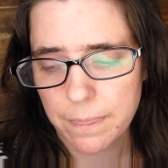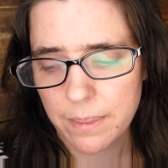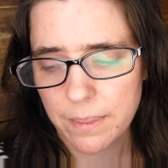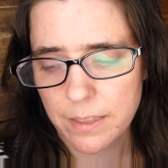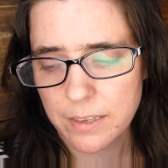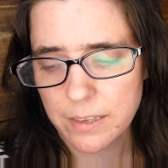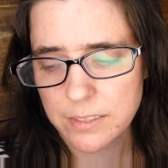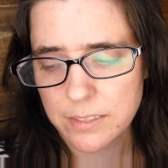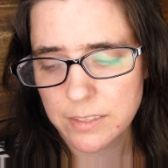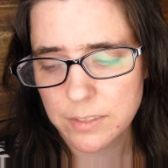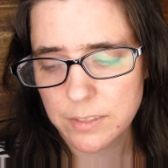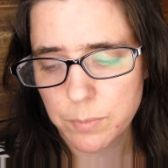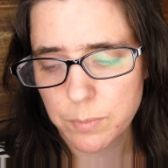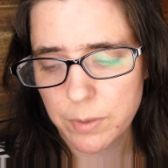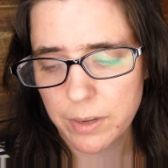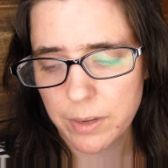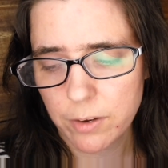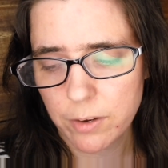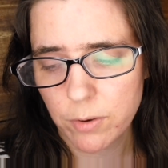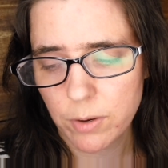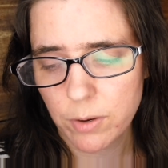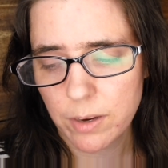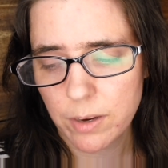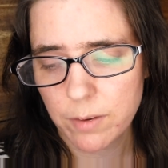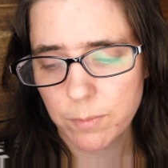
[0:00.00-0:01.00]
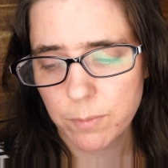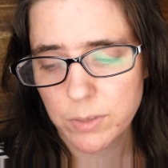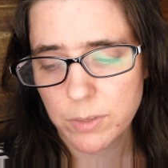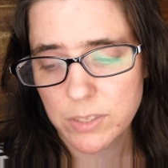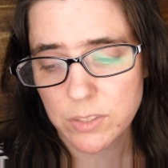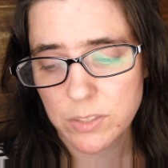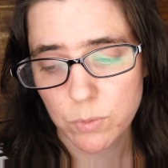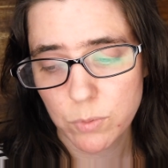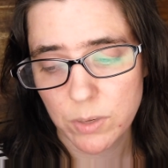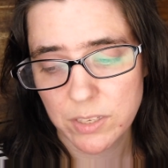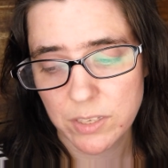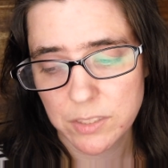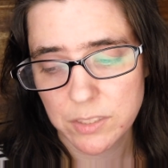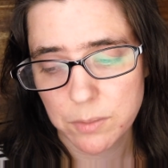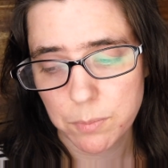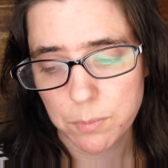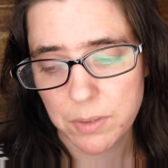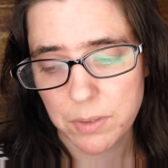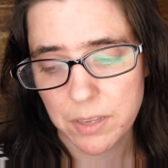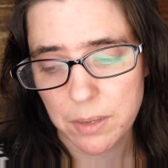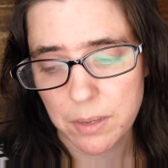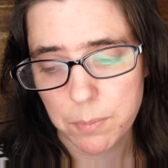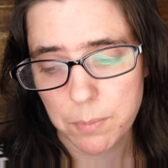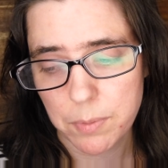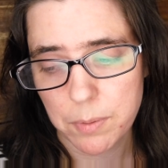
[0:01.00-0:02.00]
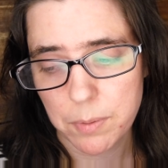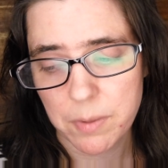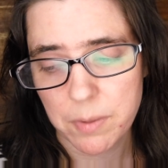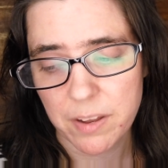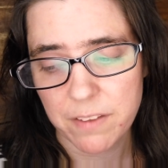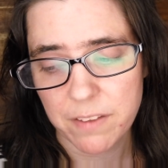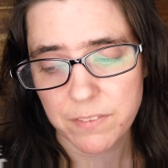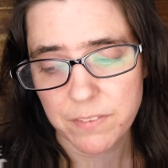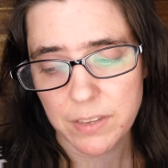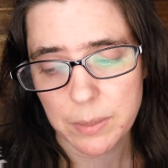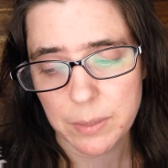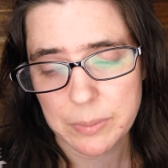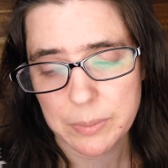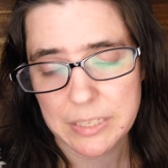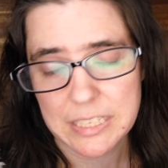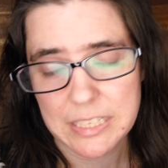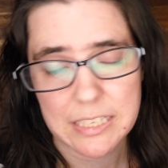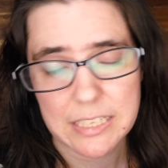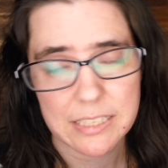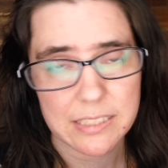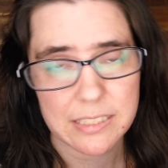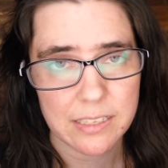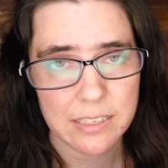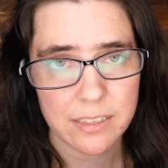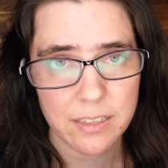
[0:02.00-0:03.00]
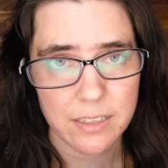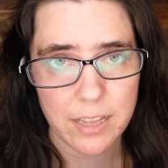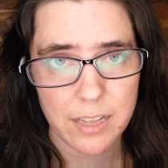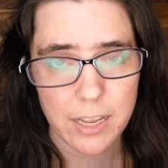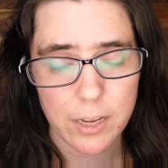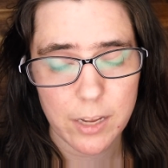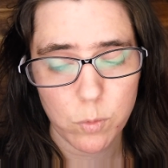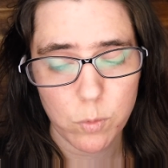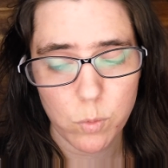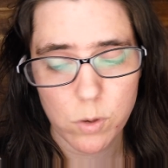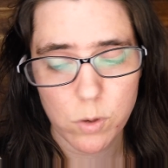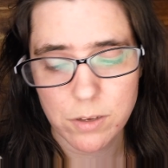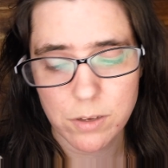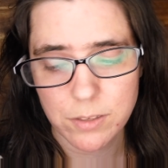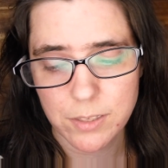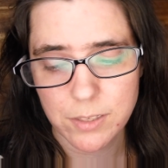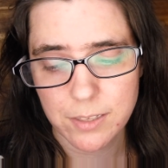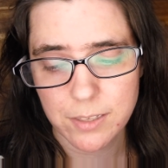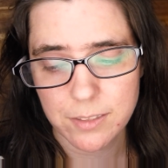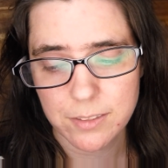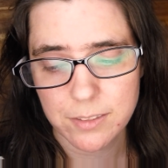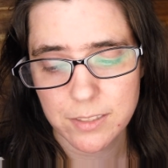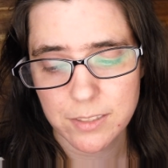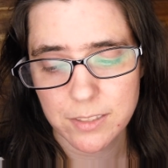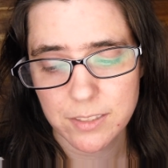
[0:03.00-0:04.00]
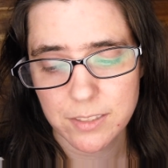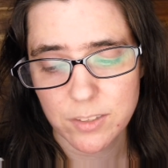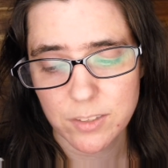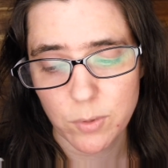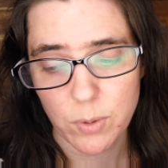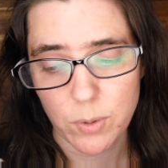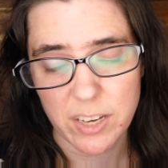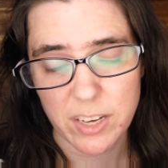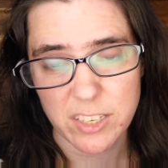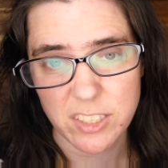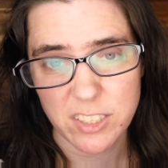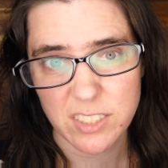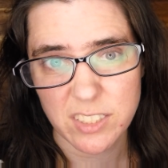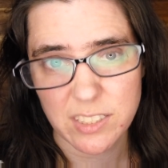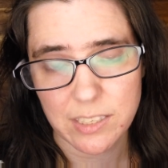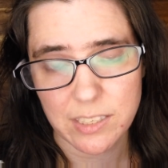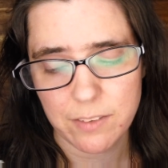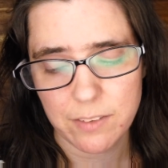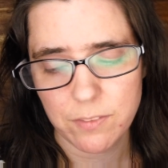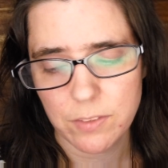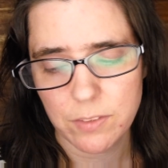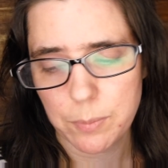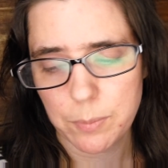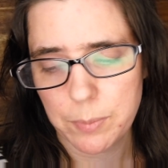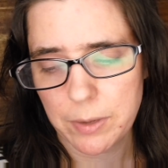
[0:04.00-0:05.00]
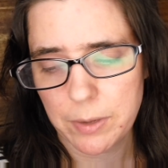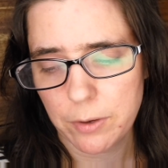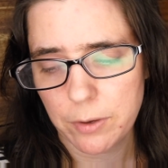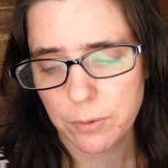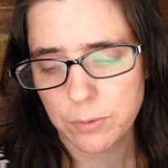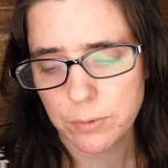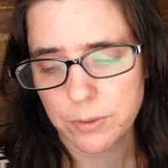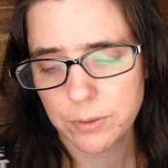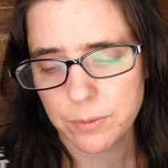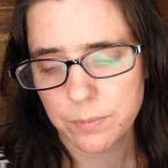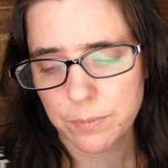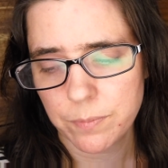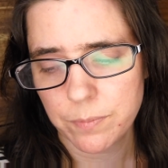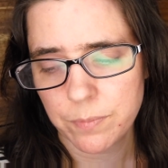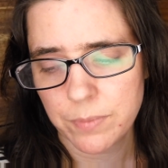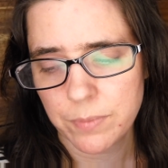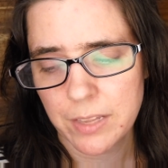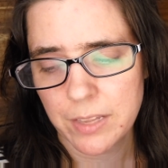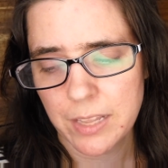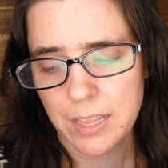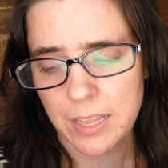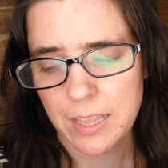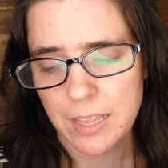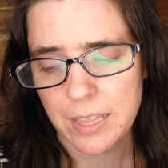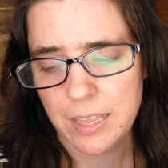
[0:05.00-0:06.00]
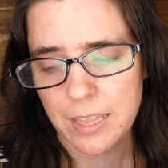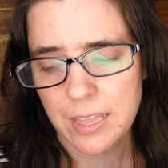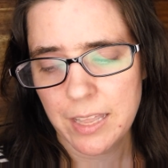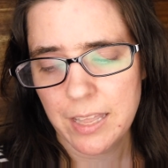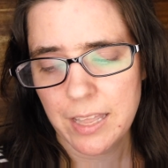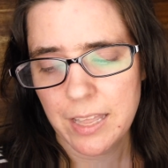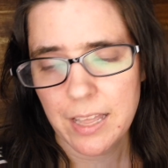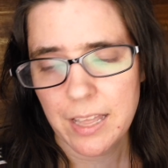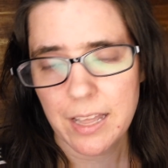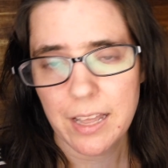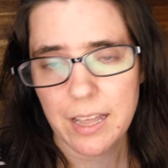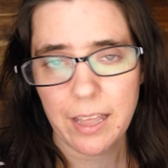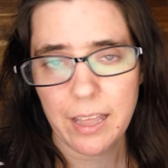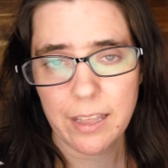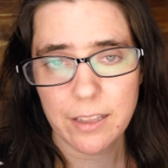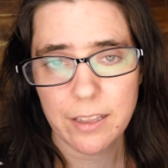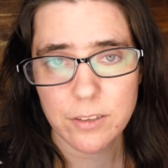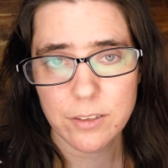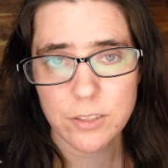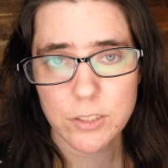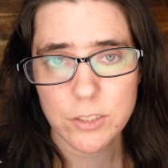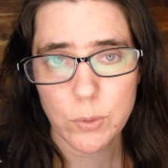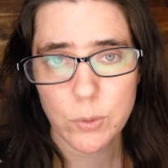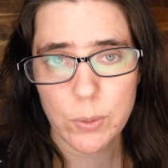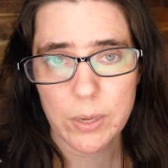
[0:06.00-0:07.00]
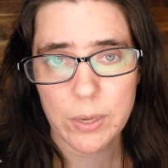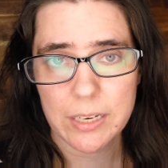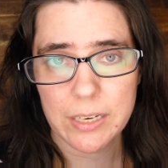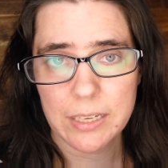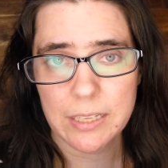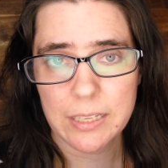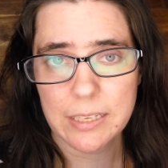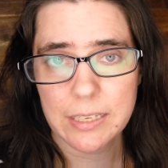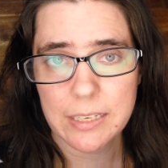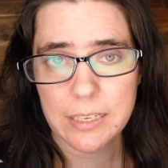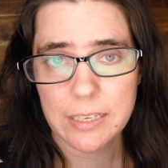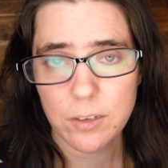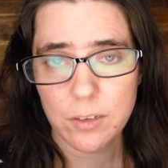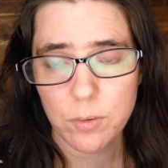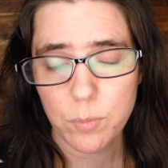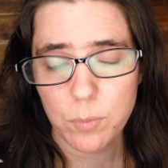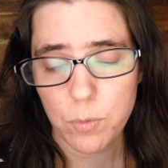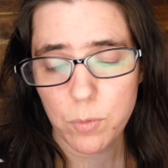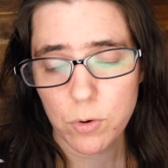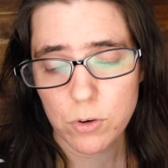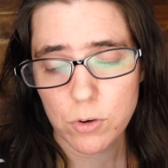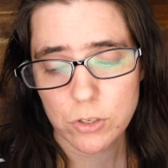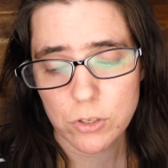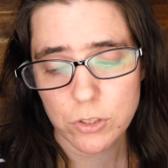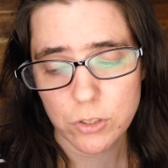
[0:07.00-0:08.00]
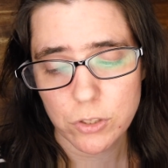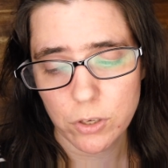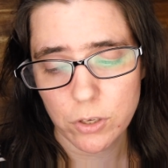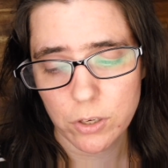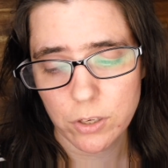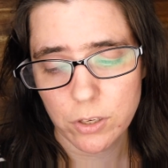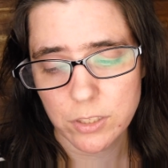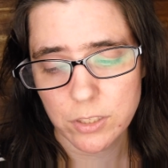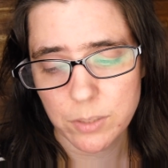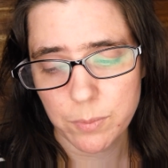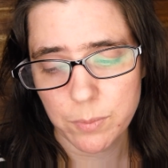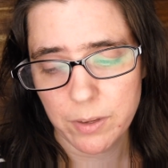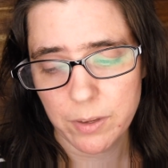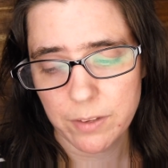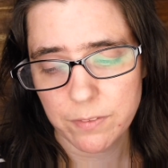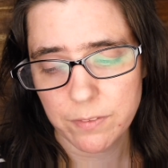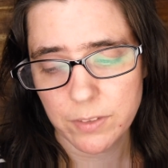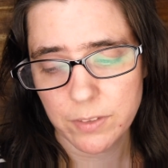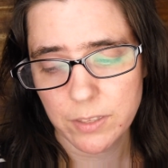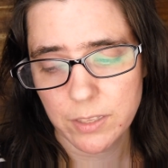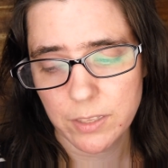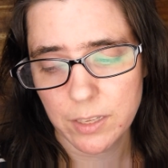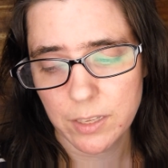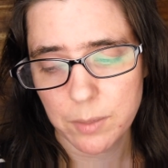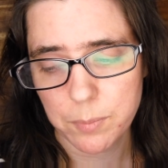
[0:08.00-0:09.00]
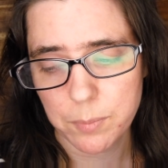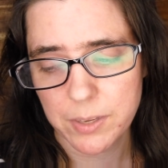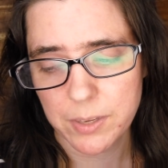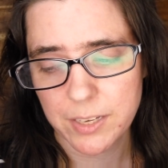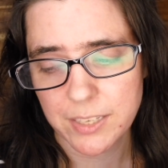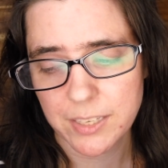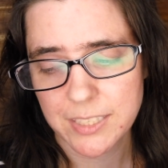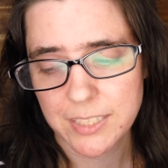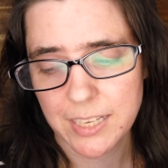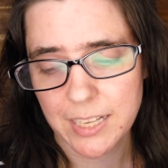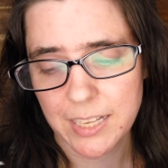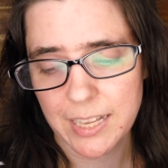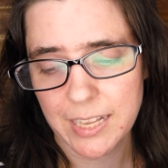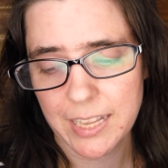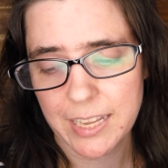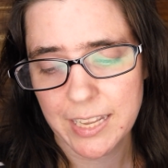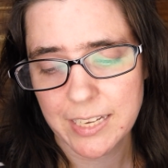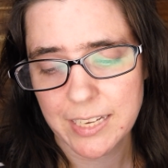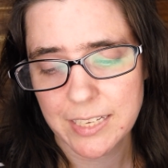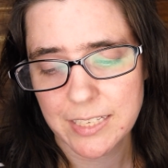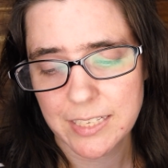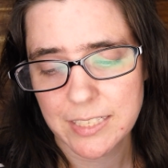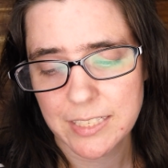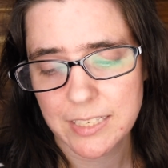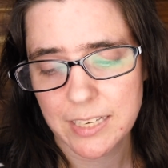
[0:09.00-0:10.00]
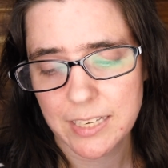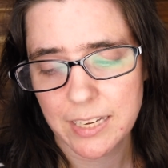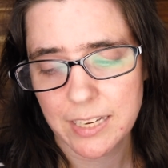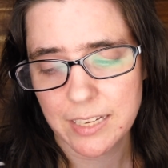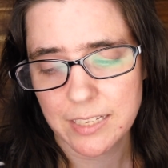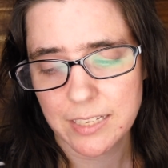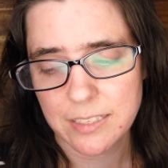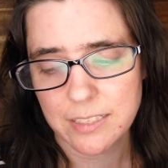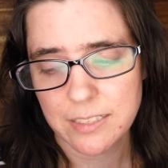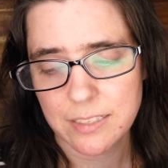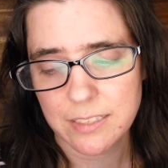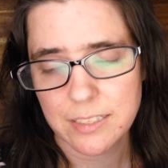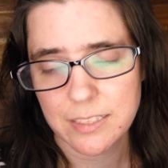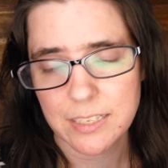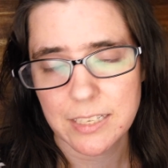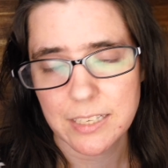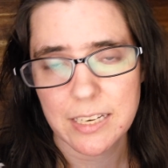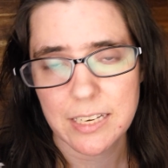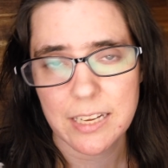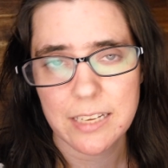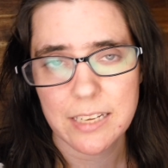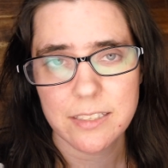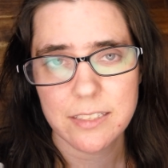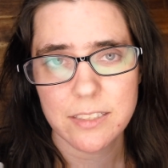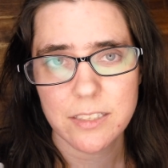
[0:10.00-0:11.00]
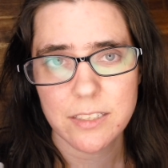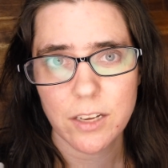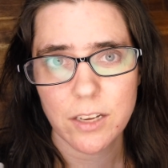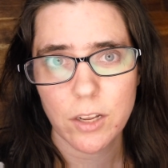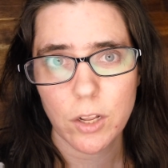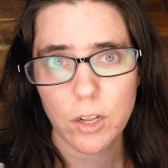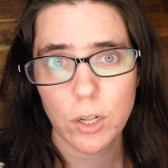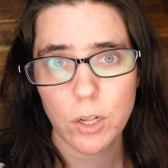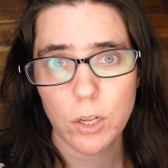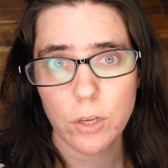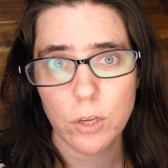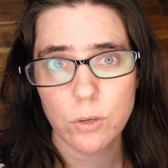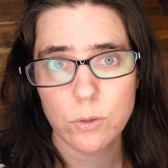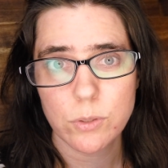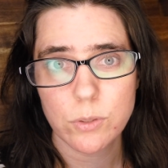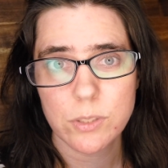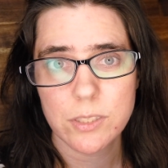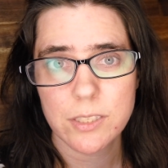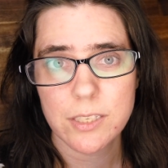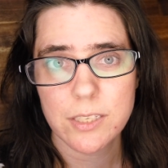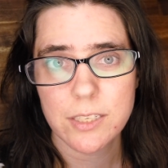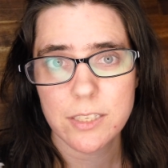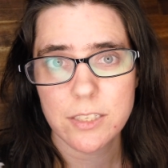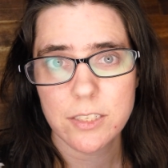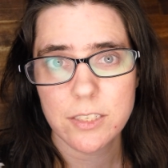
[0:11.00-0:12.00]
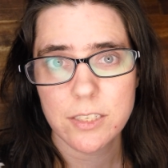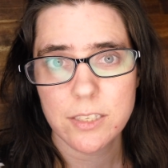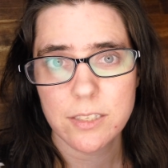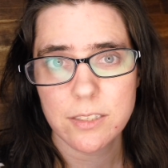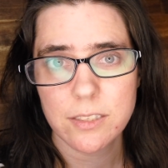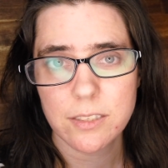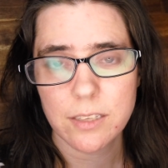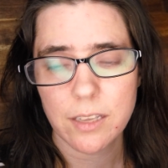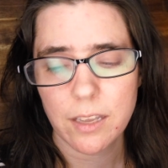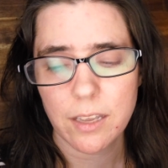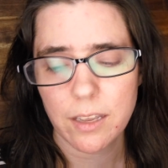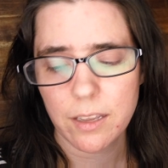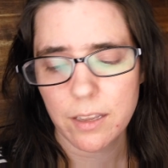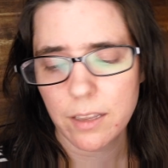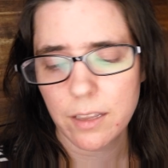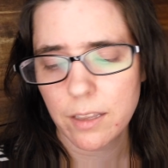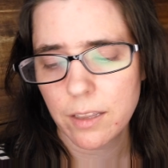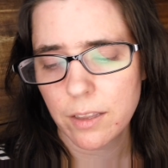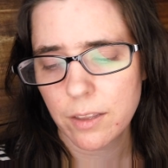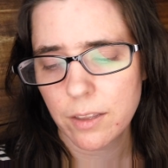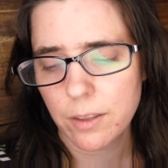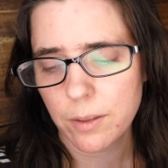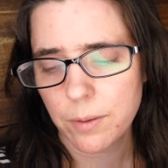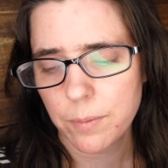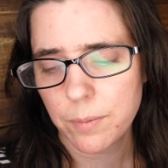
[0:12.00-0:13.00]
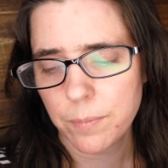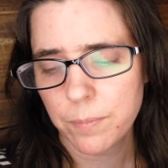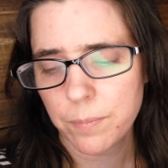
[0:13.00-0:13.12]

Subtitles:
This is my grandma's recipe, but my family doesn't like walnuts, so I just leave them out. I also add a little more sugar to my filling because I like it to taste close to cheesecake.